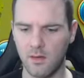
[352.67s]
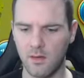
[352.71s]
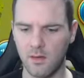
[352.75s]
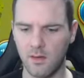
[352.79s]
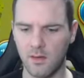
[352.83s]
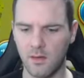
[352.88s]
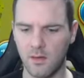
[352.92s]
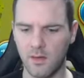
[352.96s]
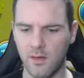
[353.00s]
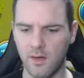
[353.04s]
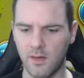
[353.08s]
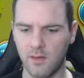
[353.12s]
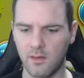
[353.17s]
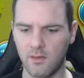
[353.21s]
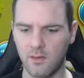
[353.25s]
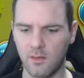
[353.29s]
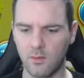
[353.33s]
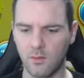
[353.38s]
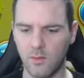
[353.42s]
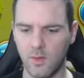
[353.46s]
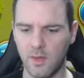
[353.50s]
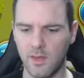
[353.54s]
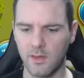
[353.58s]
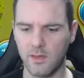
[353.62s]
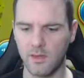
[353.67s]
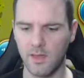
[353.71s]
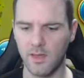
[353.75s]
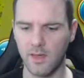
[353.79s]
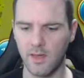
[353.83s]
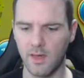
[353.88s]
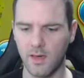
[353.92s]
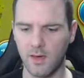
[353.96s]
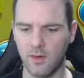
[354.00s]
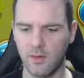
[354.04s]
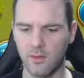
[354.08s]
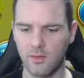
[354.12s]
All right, so 1
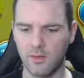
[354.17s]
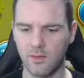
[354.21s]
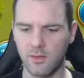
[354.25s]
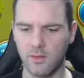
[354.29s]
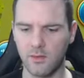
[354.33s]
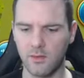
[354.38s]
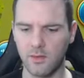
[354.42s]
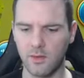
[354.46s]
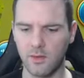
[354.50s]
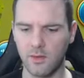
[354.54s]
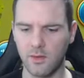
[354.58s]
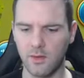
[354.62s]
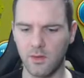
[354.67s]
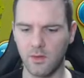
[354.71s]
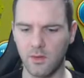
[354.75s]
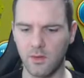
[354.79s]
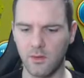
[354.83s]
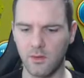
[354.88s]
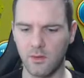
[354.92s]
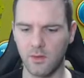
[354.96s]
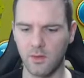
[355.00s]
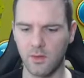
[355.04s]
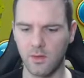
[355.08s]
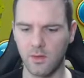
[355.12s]
down, 2 to go.